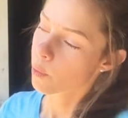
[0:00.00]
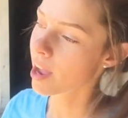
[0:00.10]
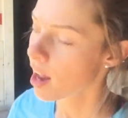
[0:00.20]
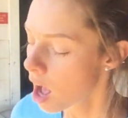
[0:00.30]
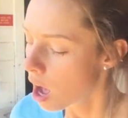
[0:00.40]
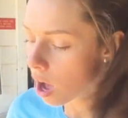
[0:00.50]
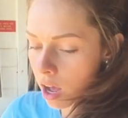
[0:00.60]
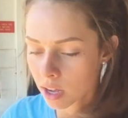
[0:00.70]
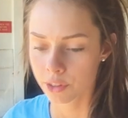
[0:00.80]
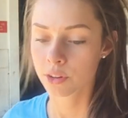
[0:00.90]
Wait,
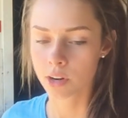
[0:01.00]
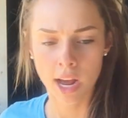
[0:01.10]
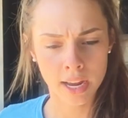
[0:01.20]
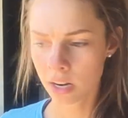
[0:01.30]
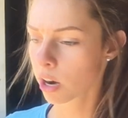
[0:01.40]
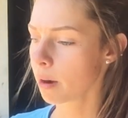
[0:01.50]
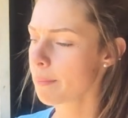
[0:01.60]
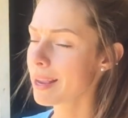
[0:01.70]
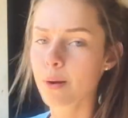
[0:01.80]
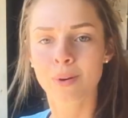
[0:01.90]
oh, you're not gonna
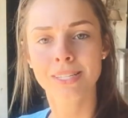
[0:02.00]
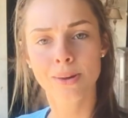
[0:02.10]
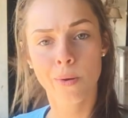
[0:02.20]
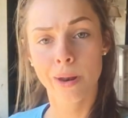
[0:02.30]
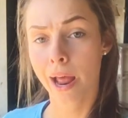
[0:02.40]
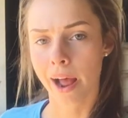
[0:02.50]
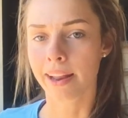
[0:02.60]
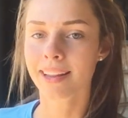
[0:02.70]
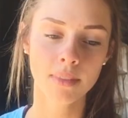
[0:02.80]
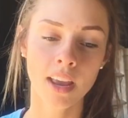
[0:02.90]
hurt me? What's going
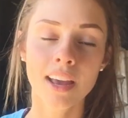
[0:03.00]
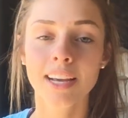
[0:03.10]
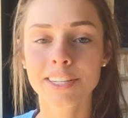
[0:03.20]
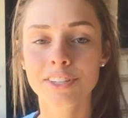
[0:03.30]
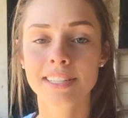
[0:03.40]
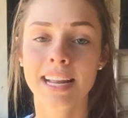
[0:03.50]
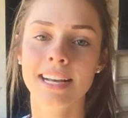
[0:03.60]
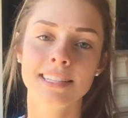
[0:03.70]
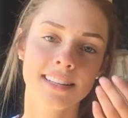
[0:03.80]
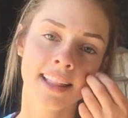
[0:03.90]
on? It's just
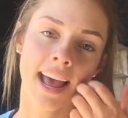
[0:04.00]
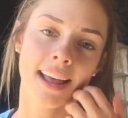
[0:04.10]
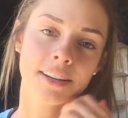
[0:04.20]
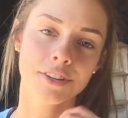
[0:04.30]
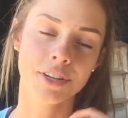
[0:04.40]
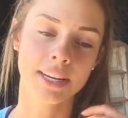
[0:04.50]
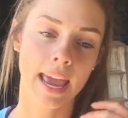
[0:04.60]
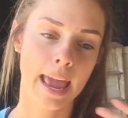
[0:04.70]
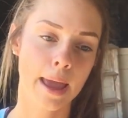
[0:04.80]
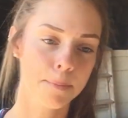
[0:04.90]
nice that she
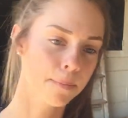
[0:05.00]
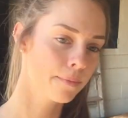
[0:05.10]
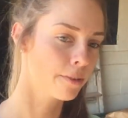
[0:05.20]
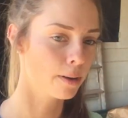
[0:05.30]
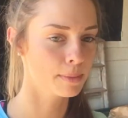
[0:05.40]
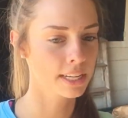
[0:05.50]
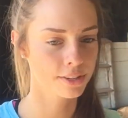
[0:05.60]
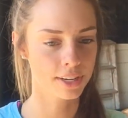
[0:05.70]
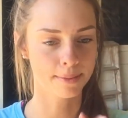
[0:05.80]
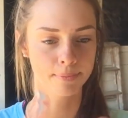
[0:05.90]
came from
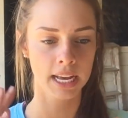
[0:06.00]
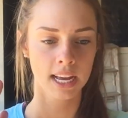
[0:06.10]
such a